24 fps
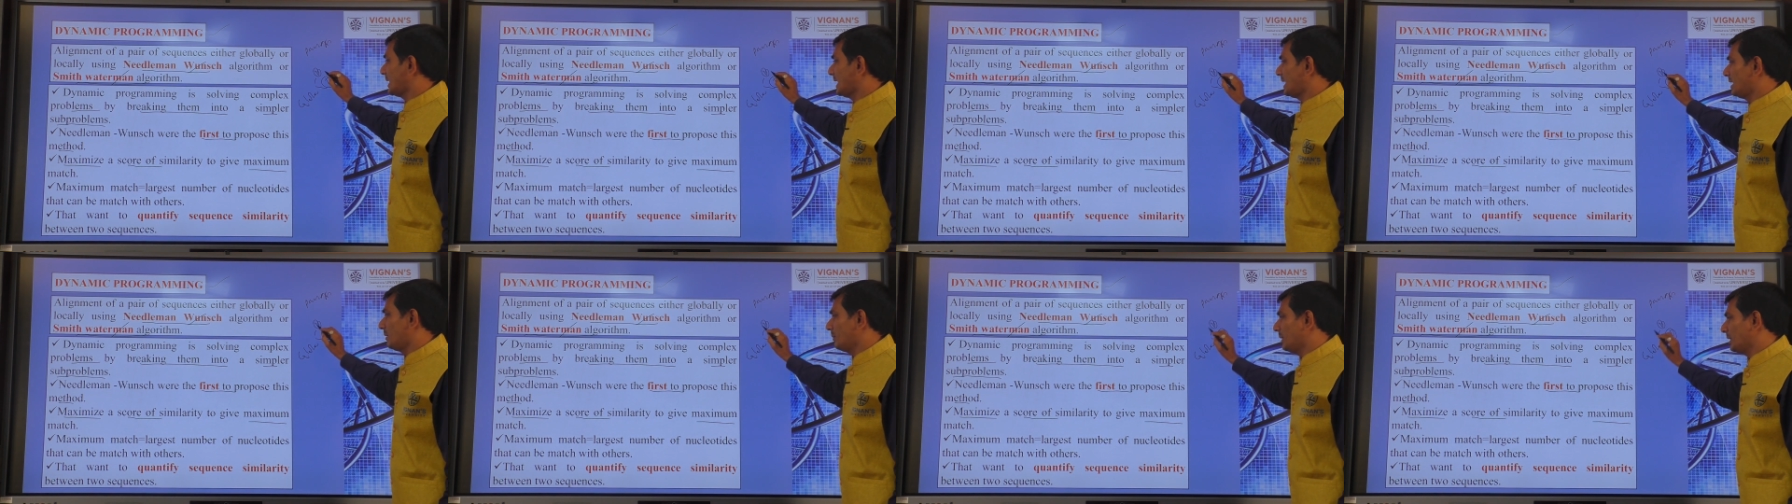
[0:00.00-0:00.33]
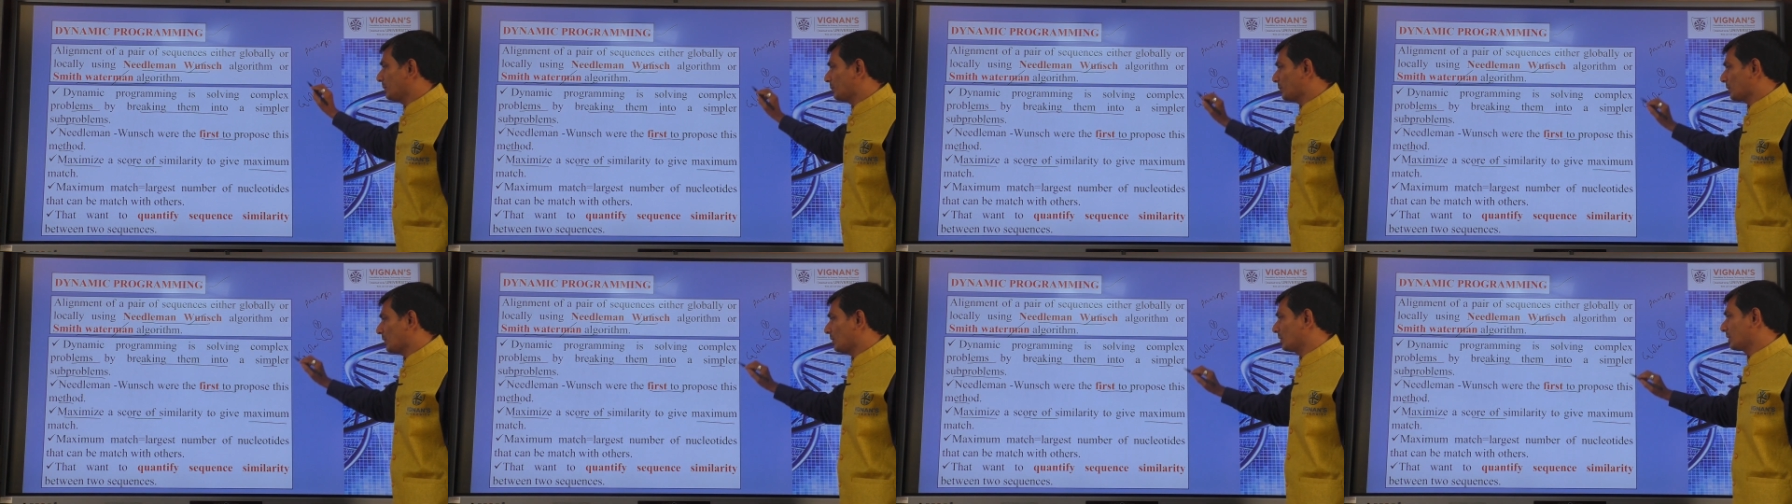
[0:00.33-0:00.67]

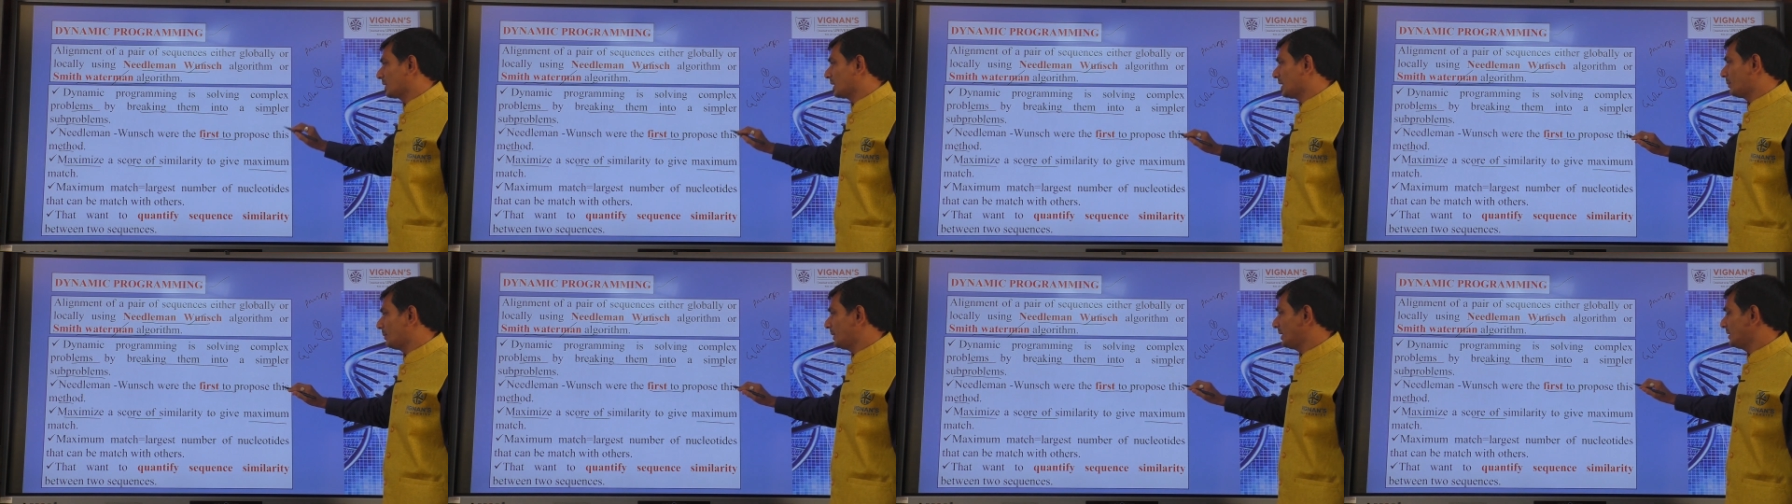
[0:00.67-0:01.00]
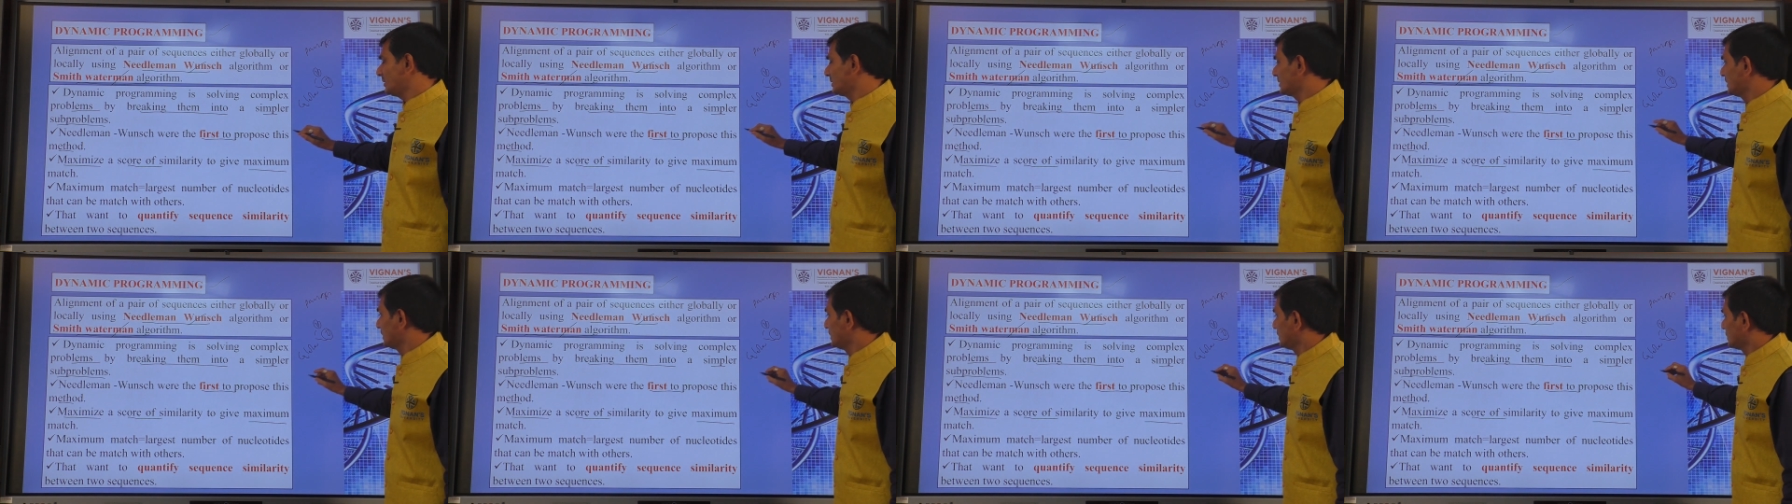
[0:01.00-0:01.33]
dynamic
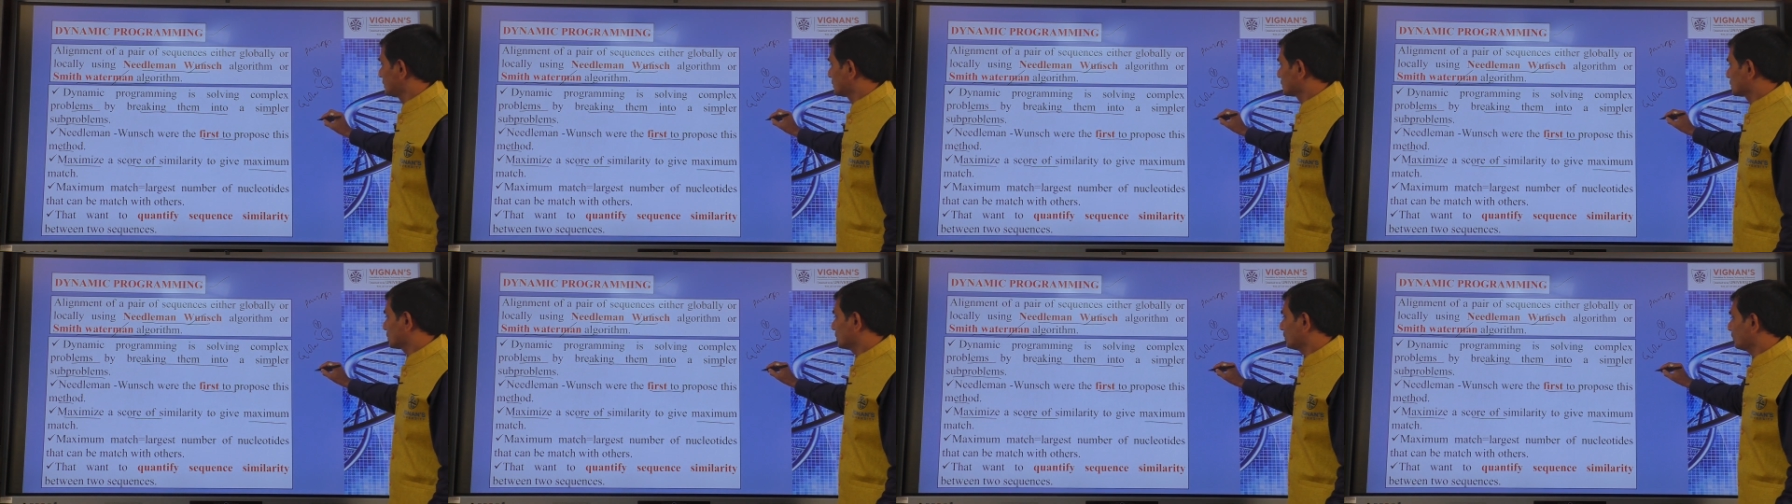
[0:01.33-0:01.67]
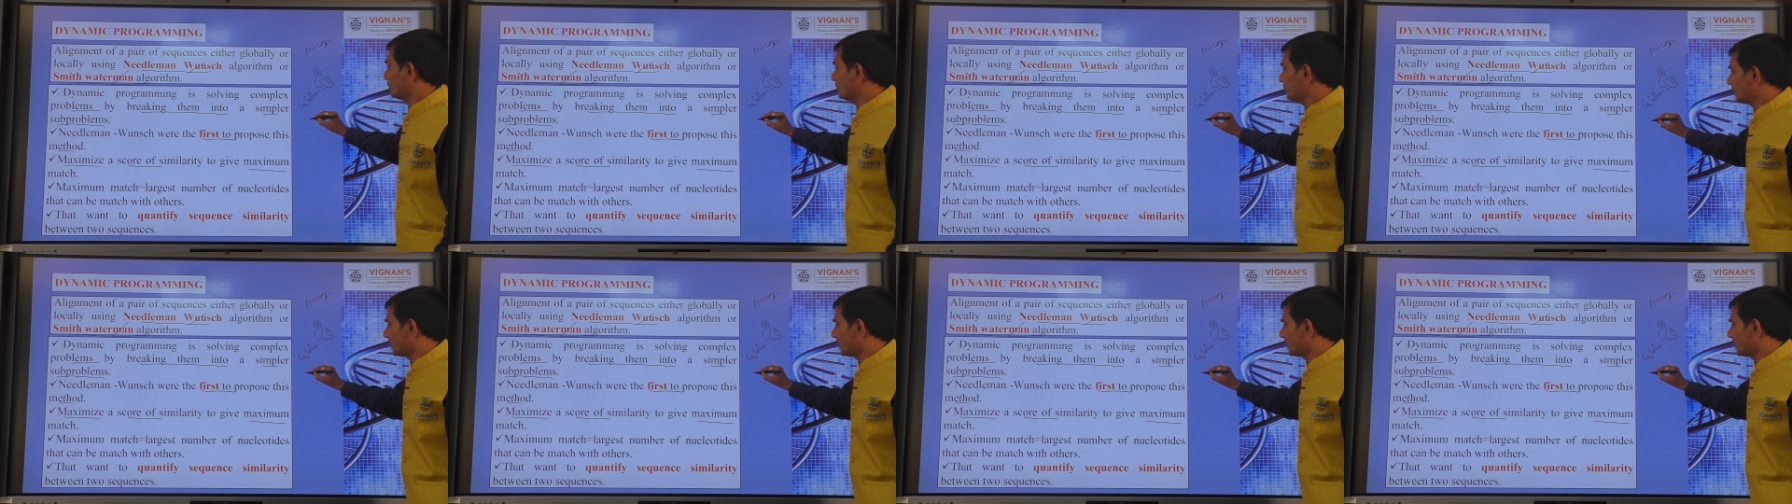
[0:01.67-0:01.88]
programming, so